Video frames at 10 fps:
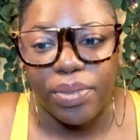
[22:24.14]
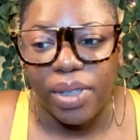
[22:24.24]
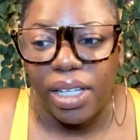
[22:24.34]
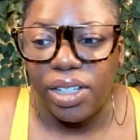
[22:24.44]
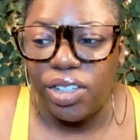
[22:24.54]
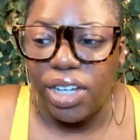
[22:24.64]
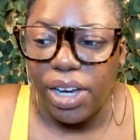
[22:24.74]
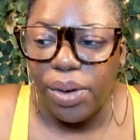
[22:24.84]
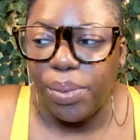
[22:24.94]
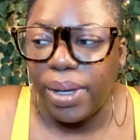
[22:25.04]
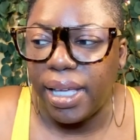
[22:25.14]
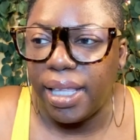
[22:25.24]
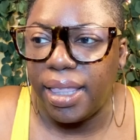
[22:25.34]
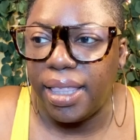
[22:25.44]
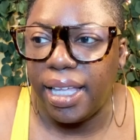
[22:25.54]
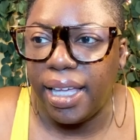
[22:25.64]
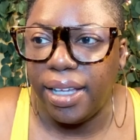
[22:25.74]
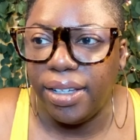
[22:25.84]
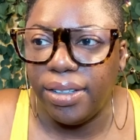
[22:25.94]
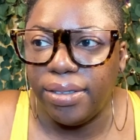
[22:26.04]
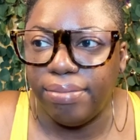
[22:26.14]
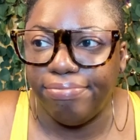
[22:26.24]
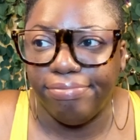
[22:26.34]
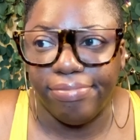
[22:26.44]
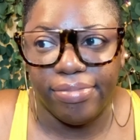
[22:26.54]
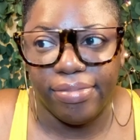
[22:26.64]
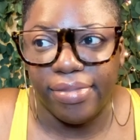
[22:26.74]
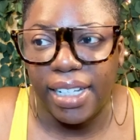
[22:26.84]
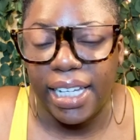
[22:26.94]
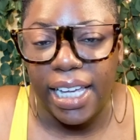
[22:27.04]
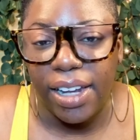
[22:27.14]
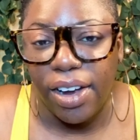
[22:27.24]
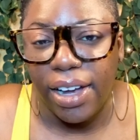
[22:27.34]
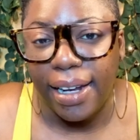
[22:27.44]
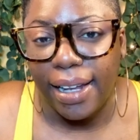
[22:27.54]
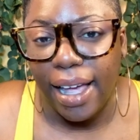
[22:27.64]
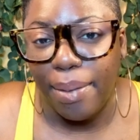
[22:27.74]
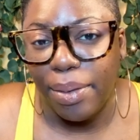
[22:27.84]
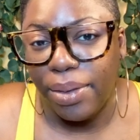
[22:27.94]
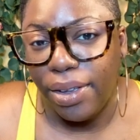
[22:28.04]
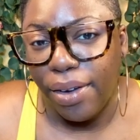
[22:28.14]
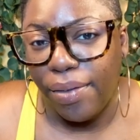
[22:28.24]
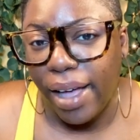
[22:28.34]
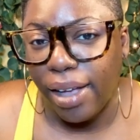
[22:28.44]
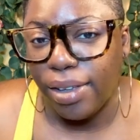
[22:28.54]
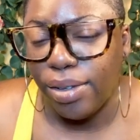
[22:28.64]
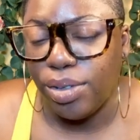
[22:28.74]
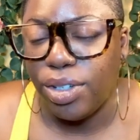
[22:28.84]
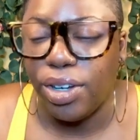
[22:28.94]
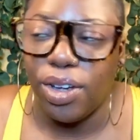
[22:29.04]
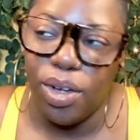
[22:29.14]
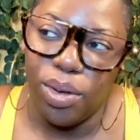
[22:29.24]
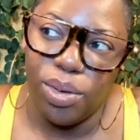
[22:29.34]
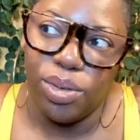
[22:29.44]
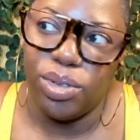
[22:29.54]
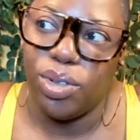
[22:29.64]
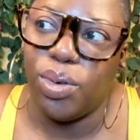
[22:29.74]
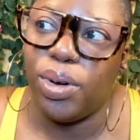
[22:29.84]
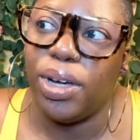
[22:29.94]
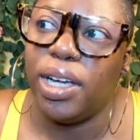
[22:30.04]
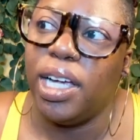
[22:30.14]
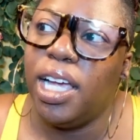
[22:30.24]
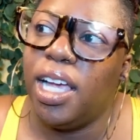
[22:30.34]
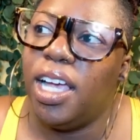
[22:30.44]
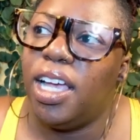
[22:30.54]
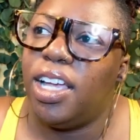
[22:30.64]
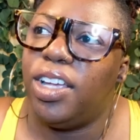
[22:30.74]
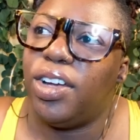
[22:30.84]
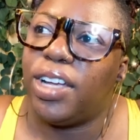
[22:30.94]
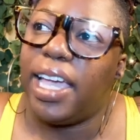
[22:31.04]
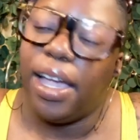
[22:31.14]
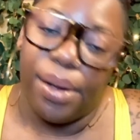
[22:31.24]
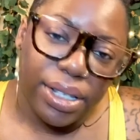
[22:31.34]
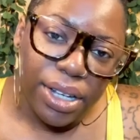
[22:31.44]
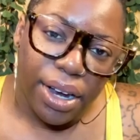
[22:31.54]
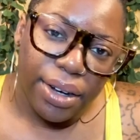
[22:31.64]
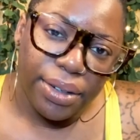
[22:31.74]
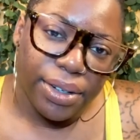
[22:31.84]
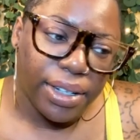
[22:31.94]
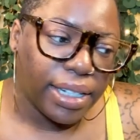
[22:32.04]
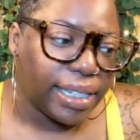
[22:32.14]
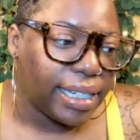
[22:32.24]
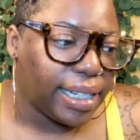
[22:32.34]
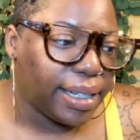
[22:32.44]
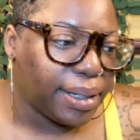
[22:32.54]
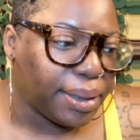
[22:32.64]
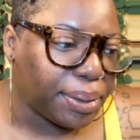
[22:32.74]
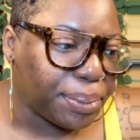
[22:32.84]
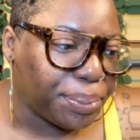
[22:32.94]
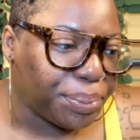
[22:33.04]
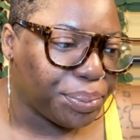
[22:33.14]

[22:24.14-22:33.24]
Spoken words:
share with that, again, are in alignment with your values, your goals, your character. But